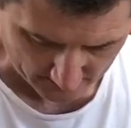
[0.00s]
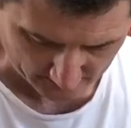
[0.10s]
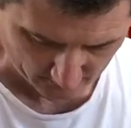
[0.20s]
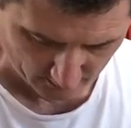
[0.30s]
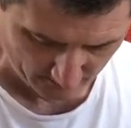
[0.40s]

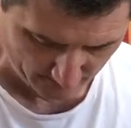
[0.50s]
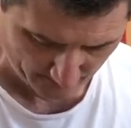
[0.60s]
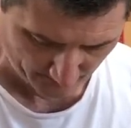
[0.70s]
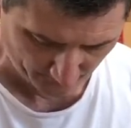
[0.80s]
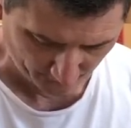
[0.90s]
yes, it will.
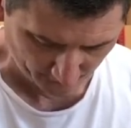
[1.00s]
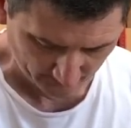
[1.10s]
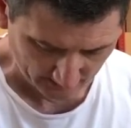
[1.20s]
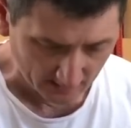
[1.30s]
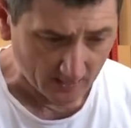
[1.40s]

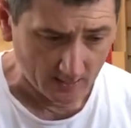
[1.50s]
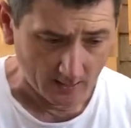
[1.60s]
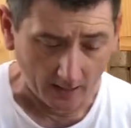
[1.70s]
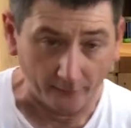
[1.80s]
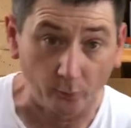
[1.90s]

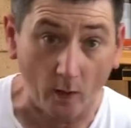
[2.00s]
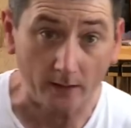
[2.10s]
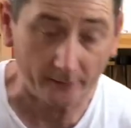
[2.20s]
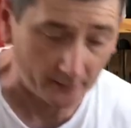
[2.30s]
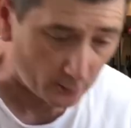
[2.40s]
As
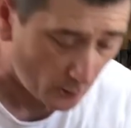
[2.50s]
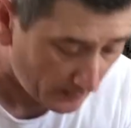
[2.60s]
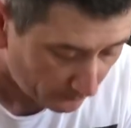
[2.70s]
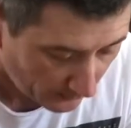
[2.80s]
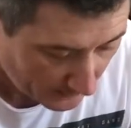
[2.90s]
well as the quick
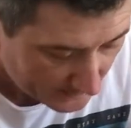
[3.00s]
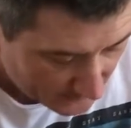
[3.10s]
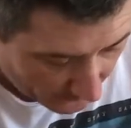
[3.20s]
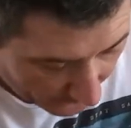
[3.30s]
release on